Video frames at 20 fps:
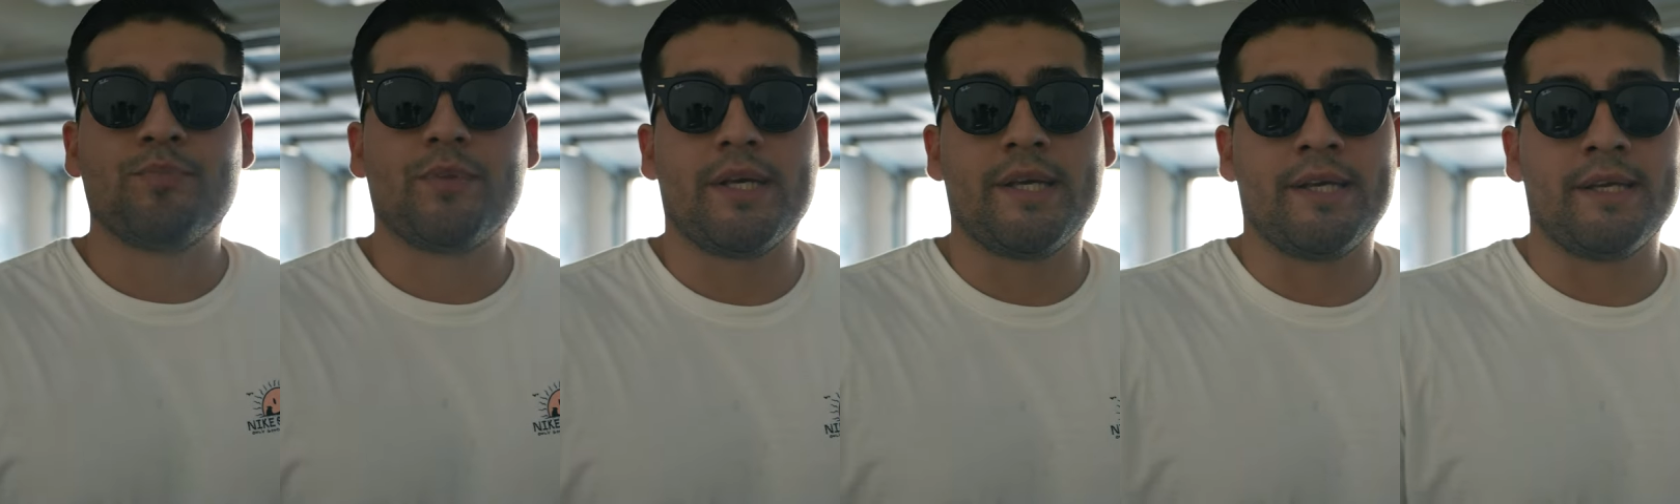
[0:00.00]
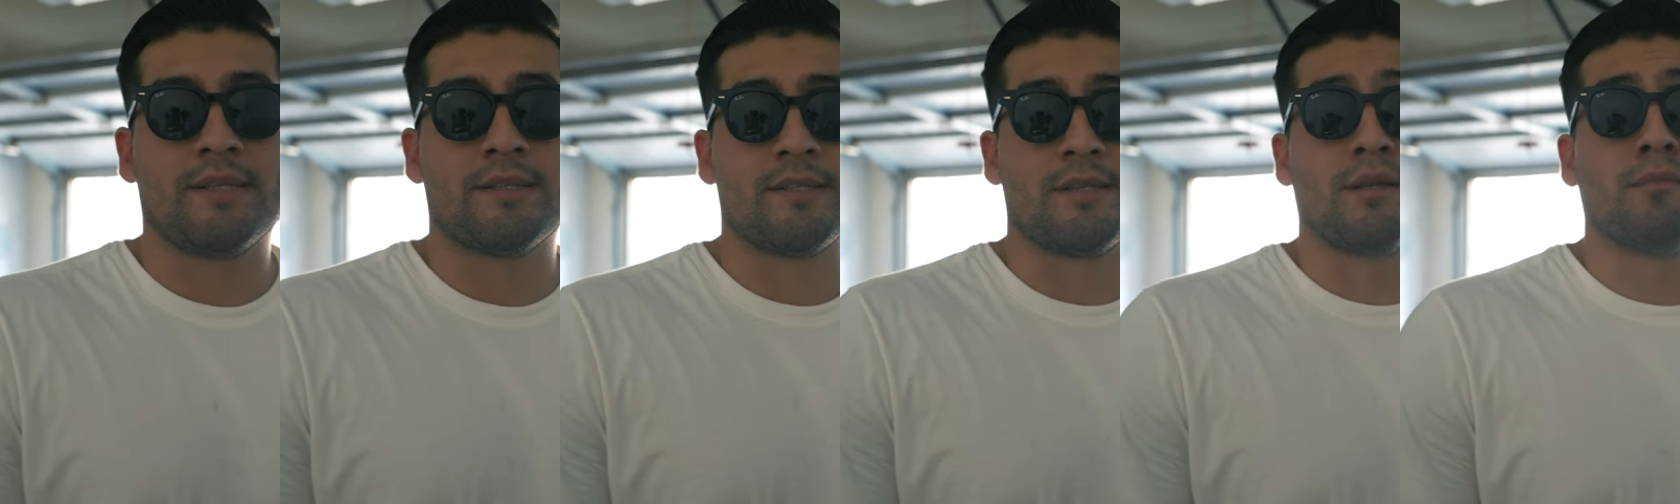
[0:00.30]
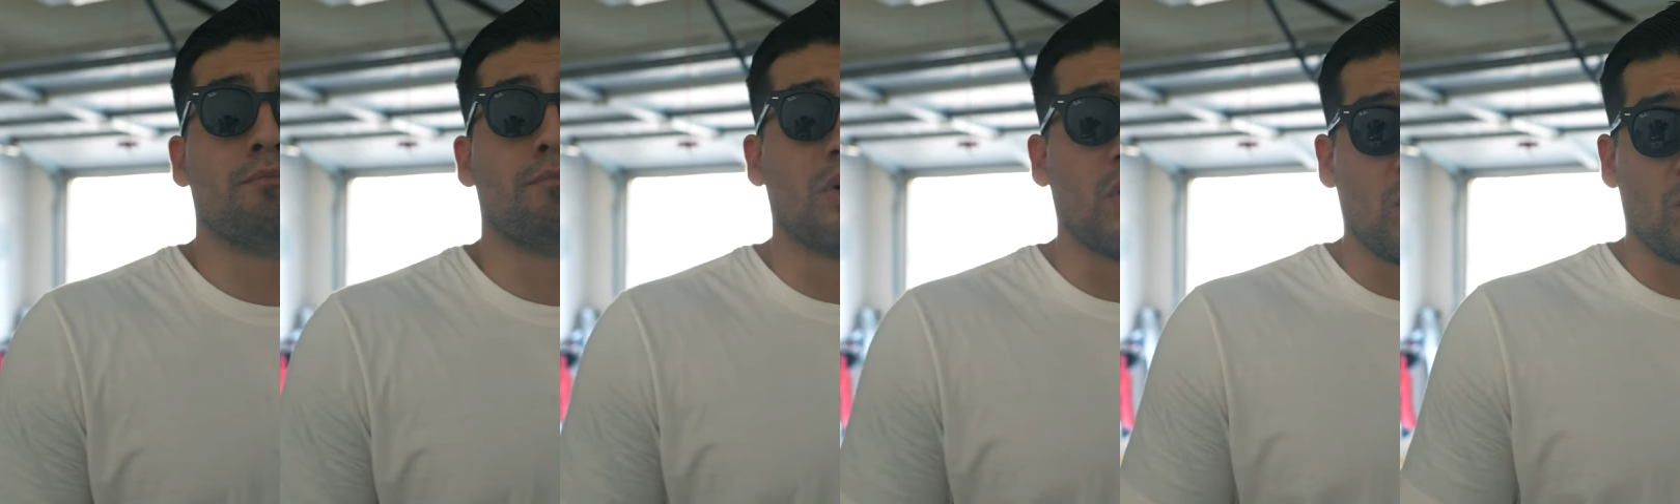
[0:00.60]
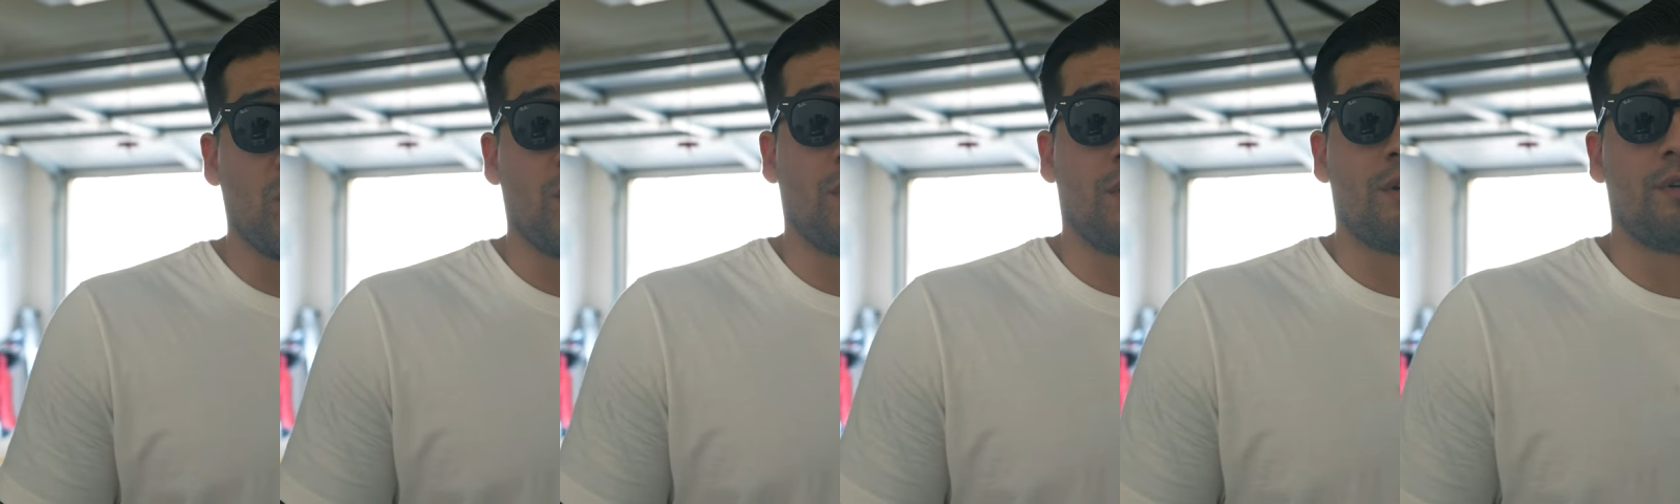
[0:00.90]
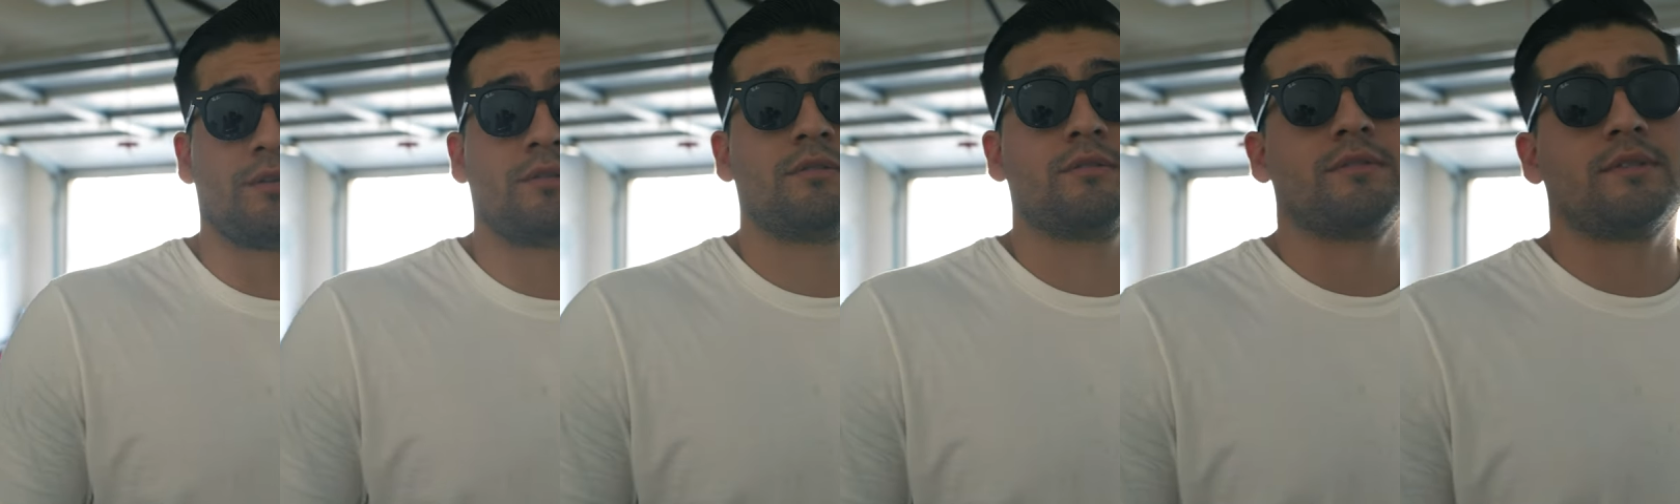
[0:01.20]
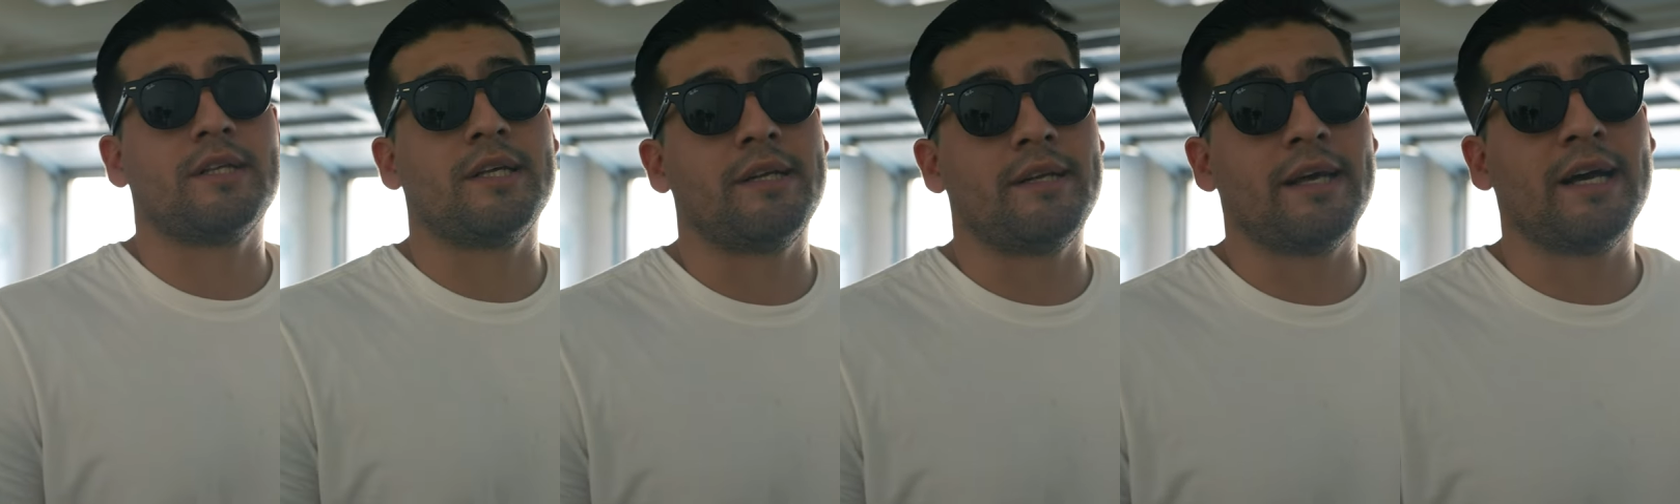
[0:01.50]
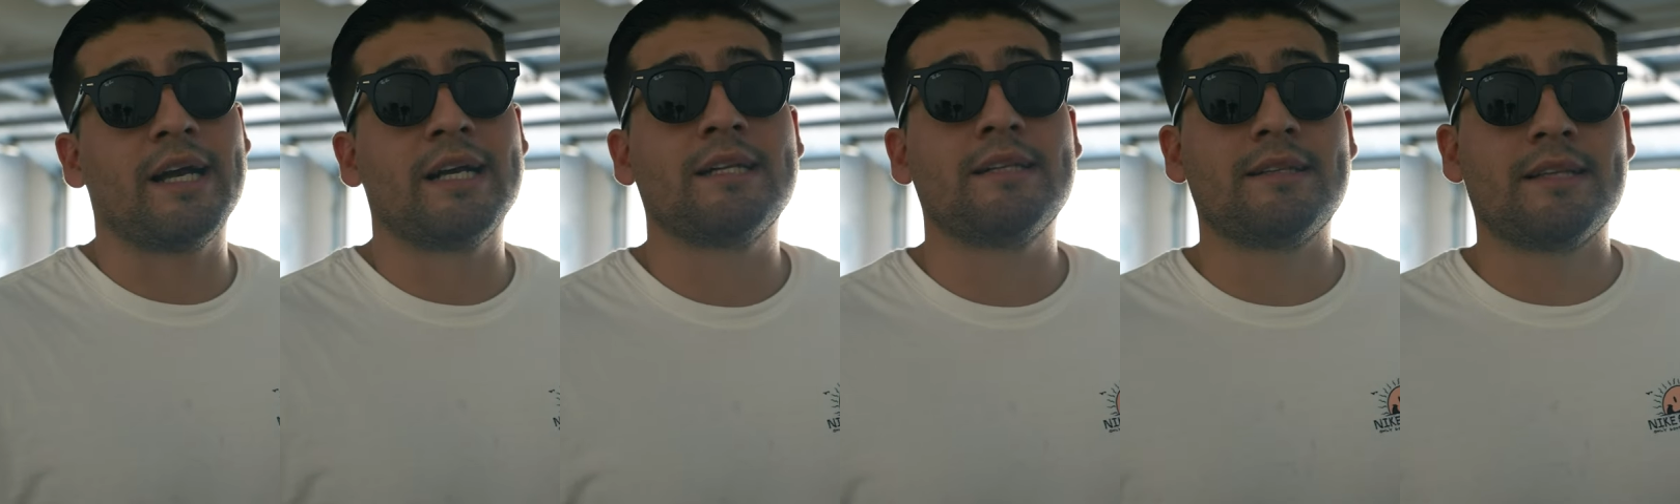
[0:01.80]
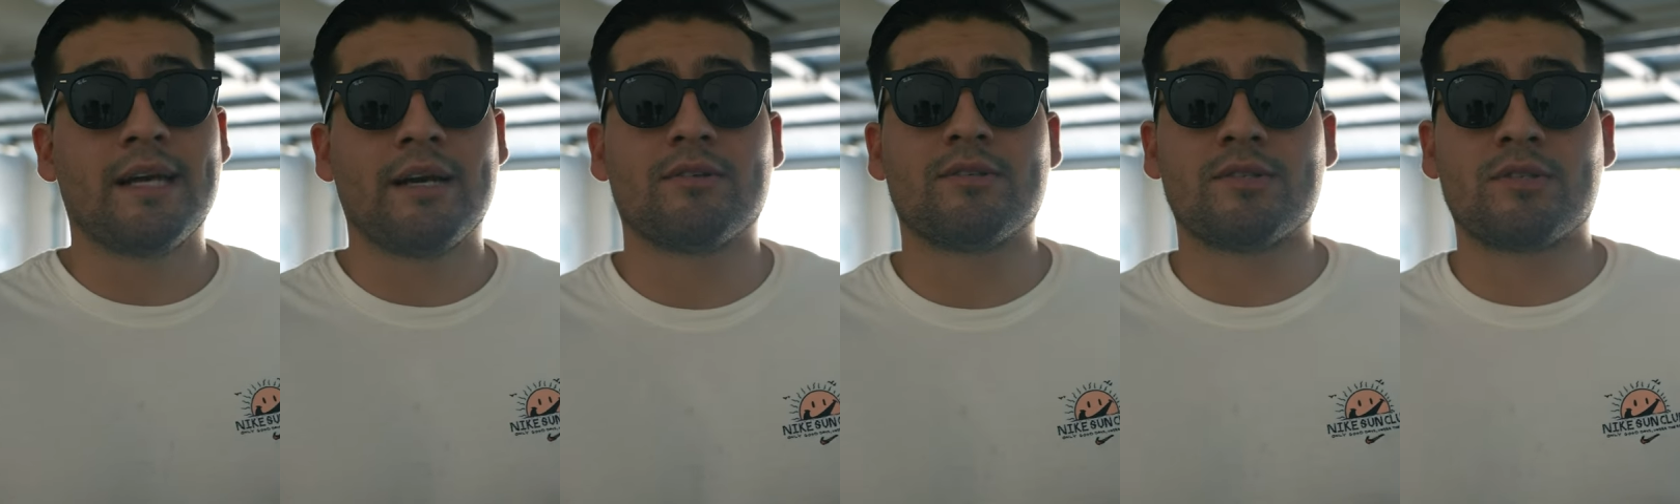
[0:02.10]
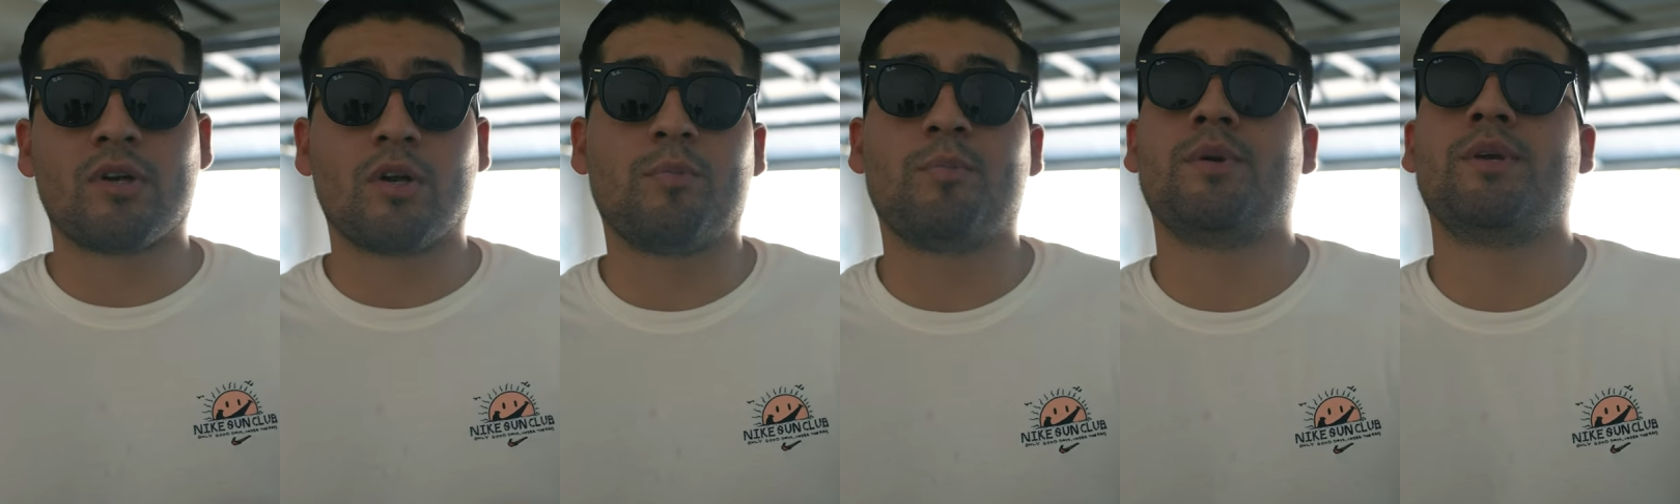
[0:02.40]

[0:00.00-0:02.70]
is the motor, the nine thousand R